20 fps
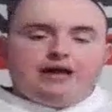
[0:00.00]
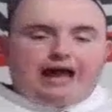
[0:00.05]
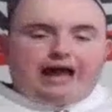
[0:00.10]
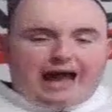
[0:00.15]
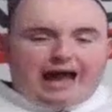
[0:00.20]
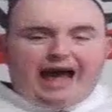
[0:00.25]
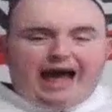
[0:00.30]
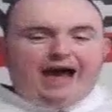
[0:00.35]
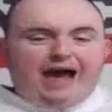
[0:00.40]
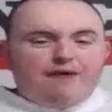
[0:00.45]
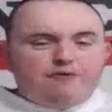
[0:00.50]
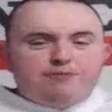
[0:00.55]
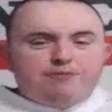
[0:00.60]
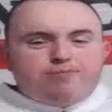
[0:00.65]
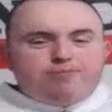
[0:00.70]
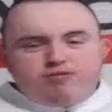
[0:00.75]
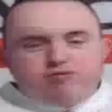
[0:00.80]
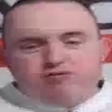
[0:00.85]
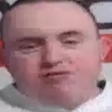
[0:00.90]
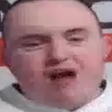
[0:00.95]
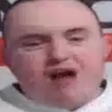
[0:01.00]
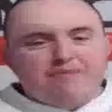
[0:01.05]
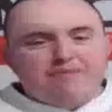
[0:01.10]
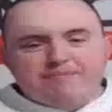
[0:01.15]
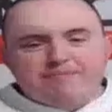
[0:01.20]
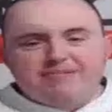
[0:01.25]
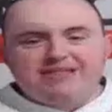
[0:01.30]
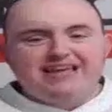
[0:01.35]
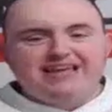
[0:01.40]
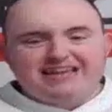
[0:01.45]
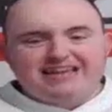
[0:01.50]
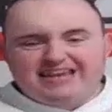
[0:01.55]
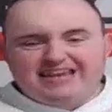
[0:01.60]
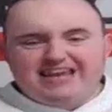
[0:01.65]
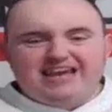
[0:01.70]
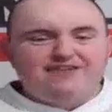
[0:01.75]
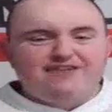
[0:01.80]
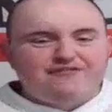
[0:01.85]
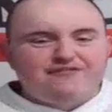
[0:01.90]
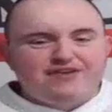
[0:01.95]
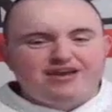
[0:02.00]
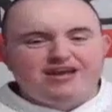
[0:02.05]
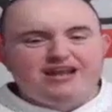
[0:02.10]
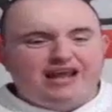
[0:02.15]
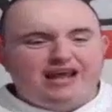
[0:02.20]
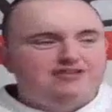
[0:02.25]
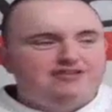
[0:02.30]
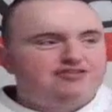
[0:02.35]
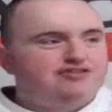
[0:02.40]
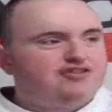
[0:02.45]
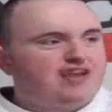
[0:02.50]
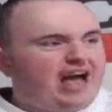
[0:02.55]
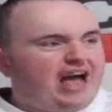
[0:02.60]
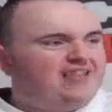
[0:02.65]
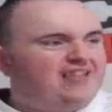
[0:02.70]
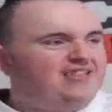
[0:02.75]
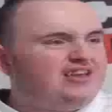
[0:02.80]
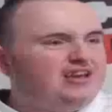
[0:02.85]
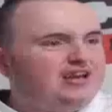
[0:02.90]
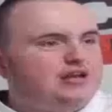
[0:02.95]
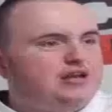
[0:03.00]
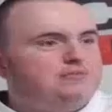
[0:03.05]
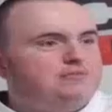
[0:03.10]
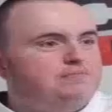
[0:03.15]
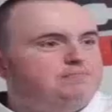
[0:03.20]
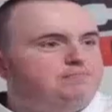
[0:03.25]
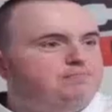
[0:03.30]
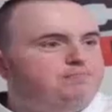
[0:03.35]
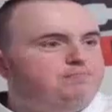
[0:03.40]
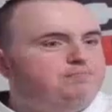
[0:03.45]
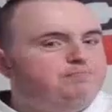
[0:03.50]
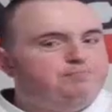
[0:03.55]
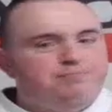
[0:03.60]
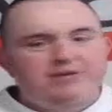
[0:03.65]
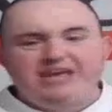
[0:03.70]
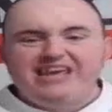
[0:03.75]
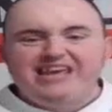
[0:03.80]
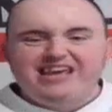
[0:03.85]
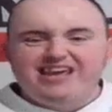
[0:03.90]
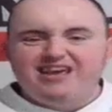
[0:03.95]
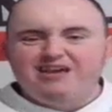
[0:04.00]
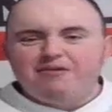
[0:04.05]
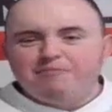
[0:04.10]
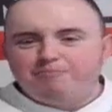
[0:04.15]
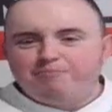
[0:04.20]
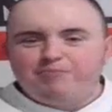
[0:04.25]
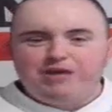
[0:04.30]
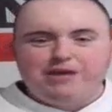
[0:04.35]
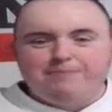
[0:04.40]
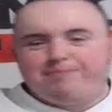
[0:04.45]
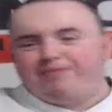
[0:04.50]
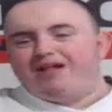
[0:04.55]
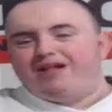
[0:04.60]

I would probably give it a solid B+. It